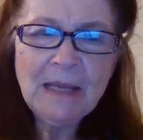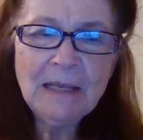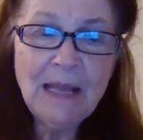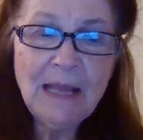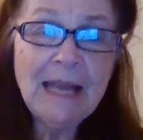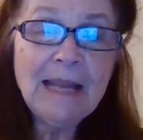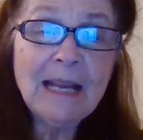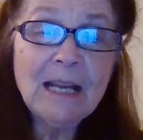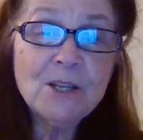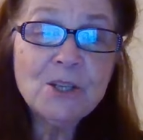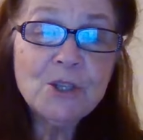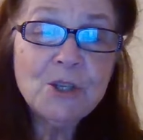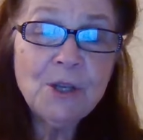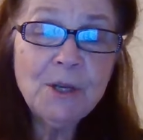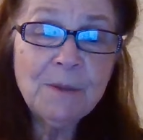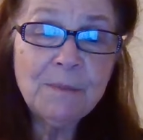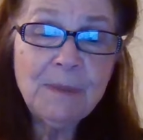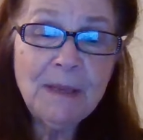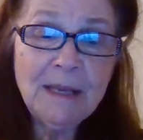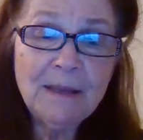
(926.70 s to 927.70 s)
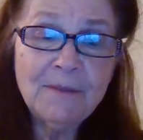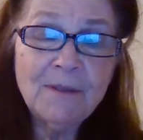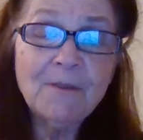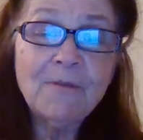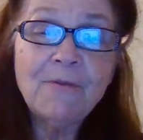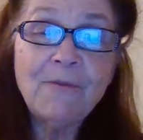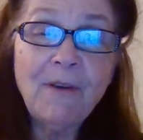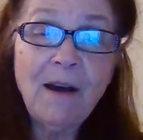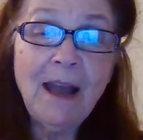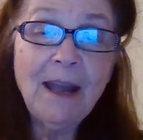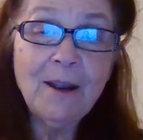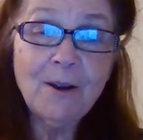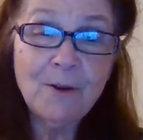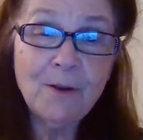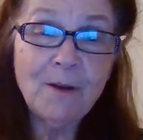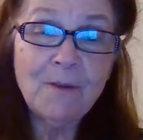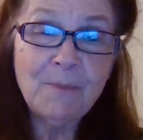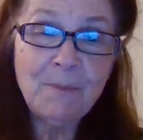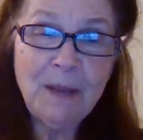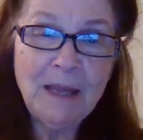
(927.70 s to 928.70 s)
like I should have been, the fire
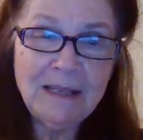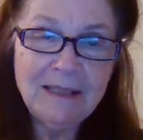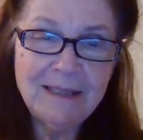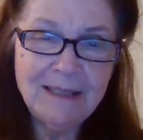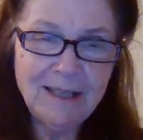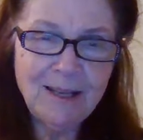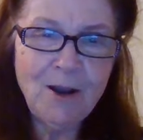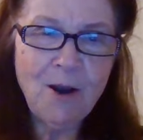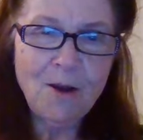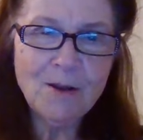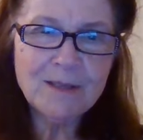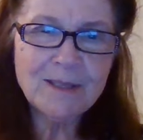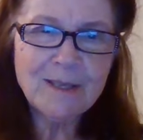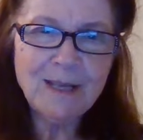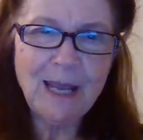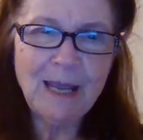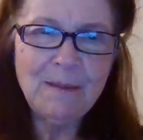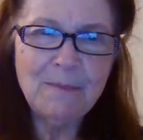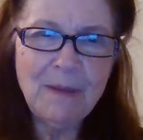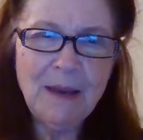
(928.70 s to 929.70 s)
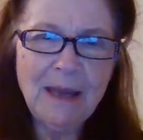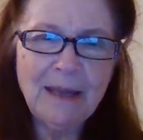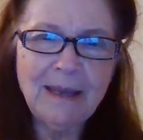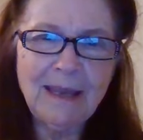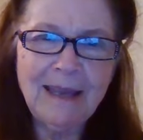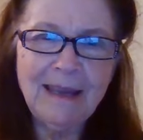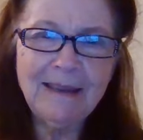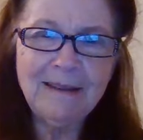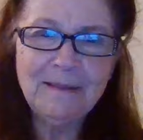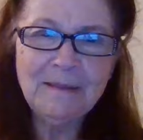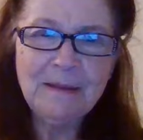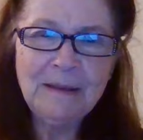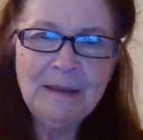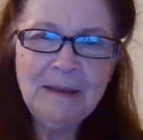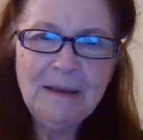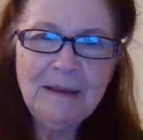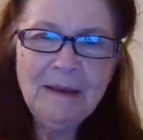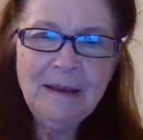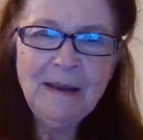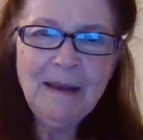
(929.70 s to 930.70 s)
of Pentecost came back in.
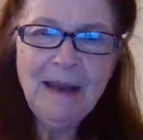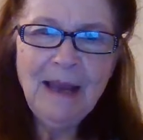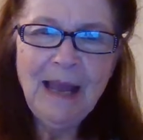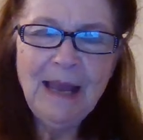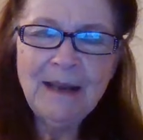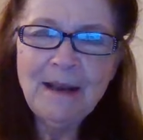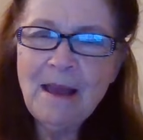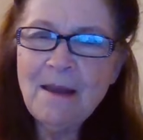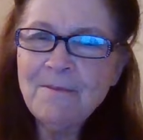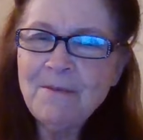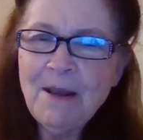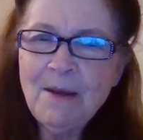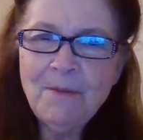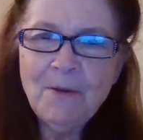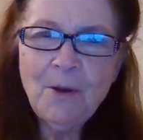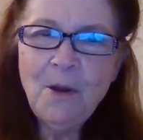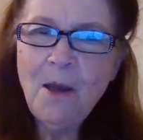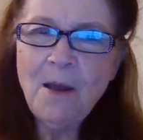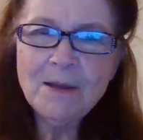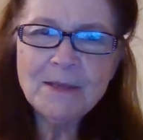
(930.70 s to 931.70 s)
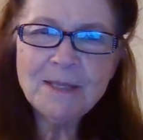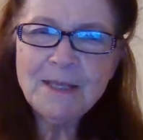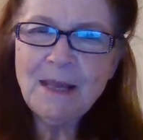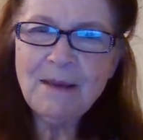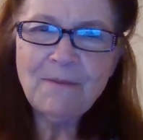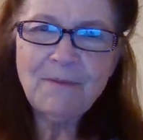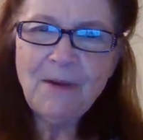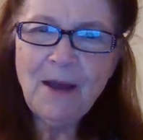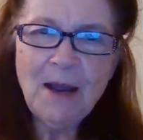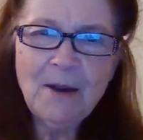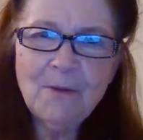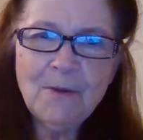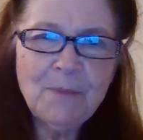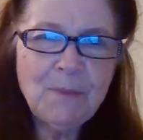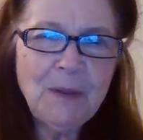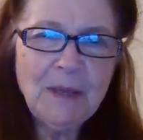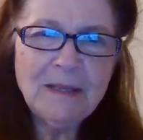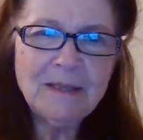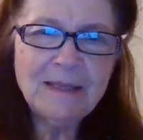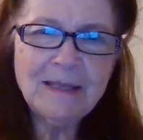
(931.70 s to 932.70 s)
And I've never lost that fire of
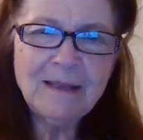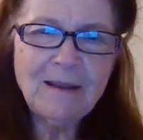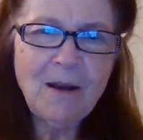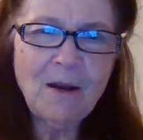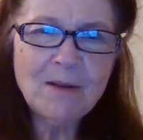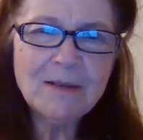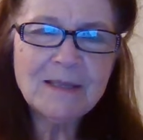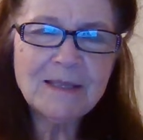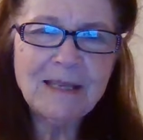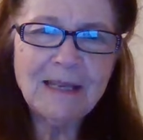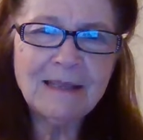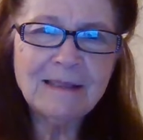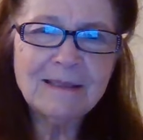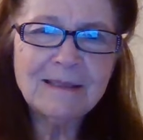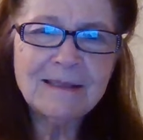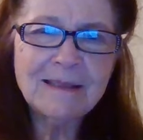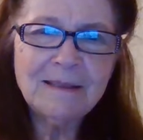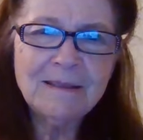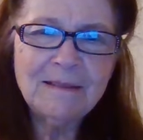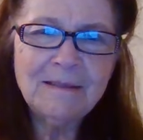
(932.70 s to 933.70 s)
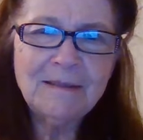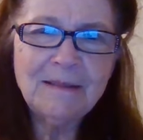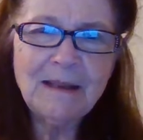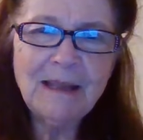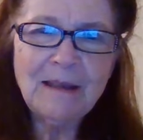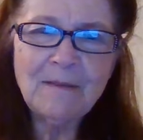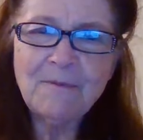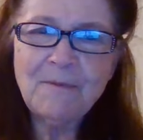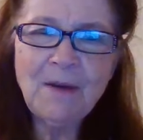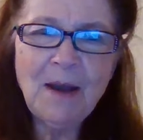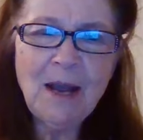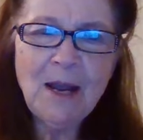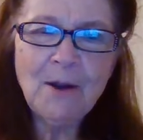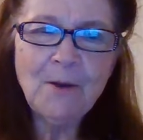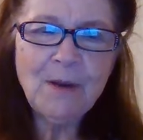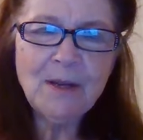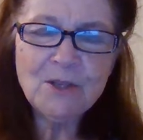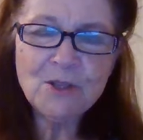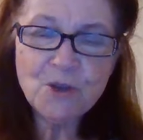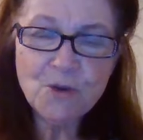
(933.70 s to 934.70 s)
Pentecost since. That fire
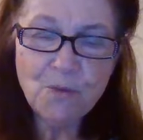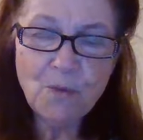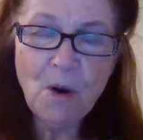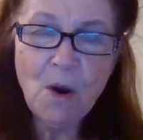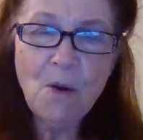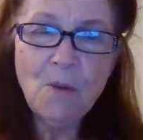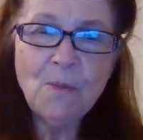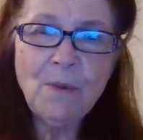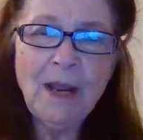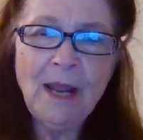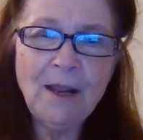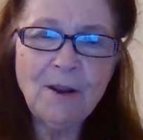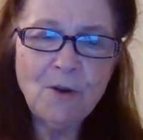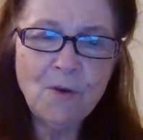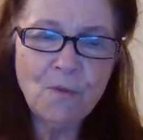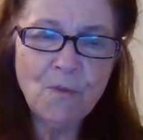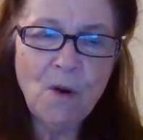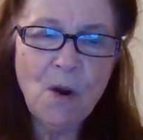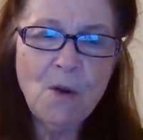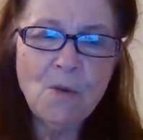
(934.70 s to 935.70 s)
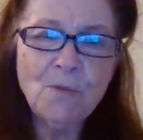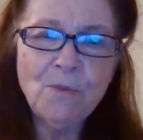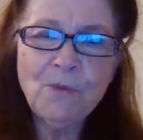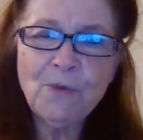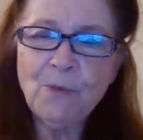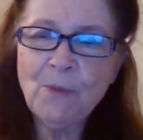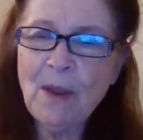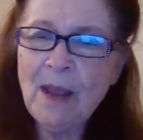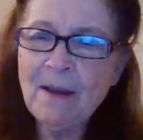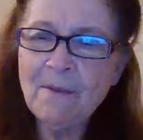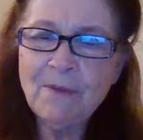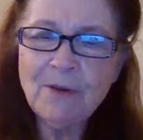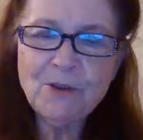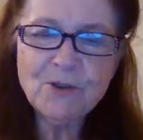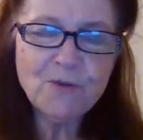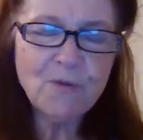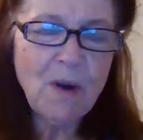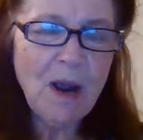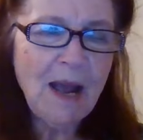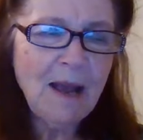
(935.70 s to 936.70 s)
has grown and grown through every
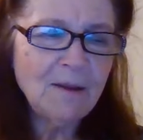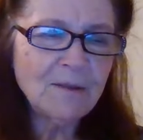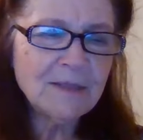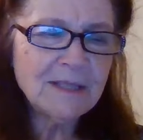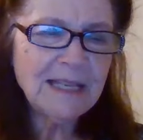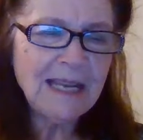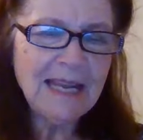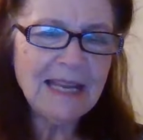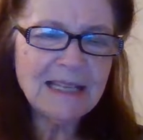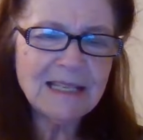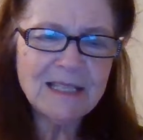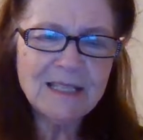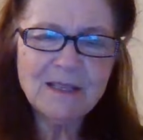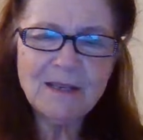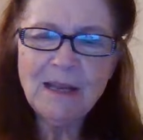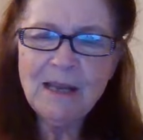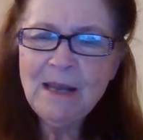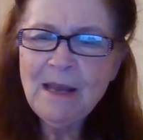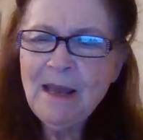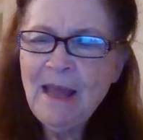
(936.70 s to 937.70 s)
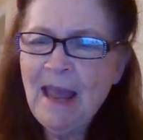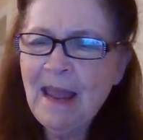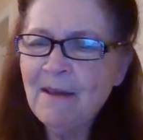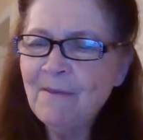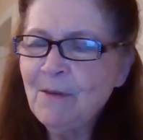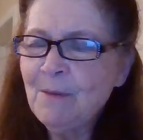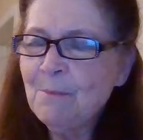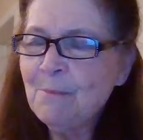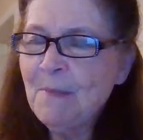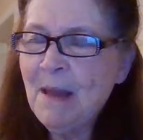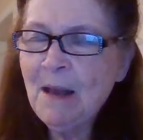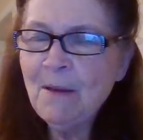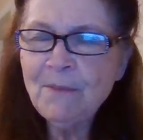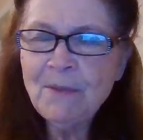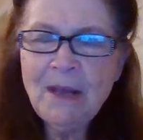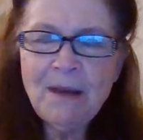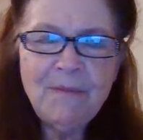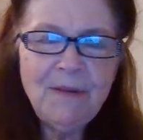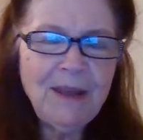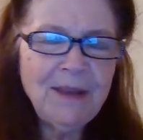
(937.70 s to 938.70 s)
trial, test, every
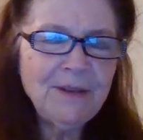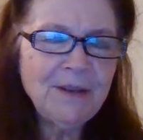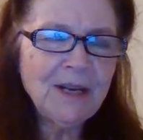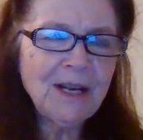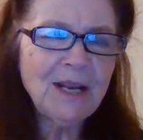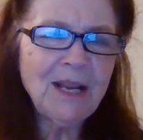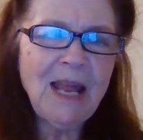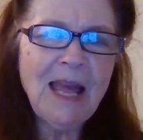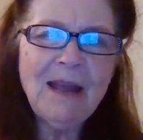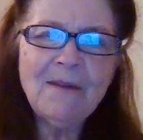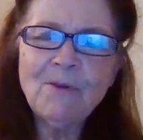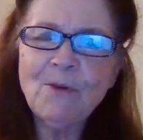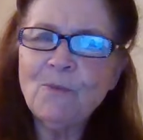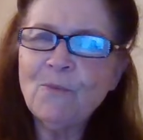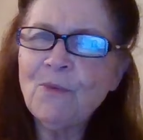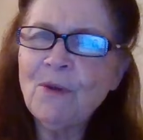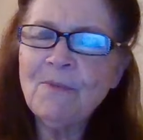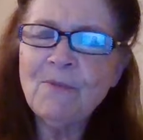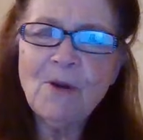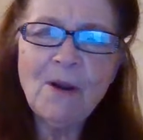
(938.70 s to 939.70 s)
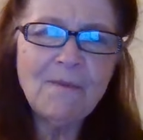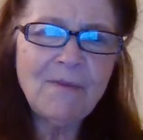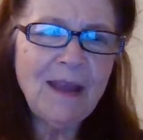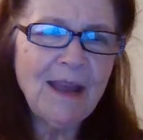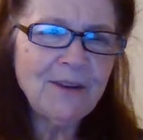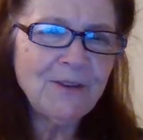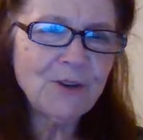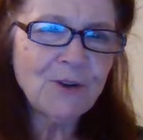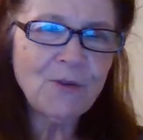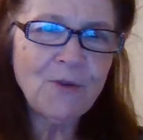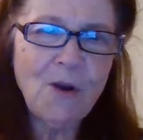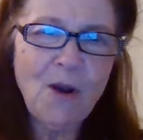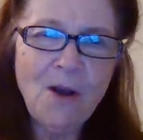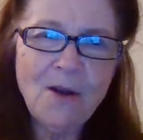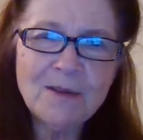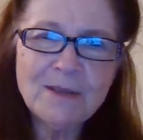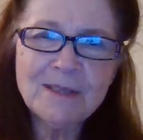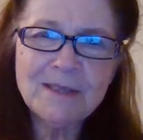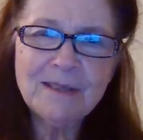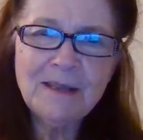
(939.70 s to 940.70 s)
mountain I've had to climb, every river I've had to
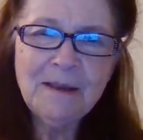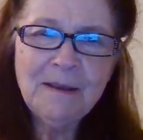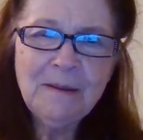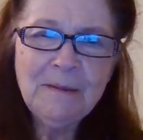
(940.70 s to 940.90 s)
cross.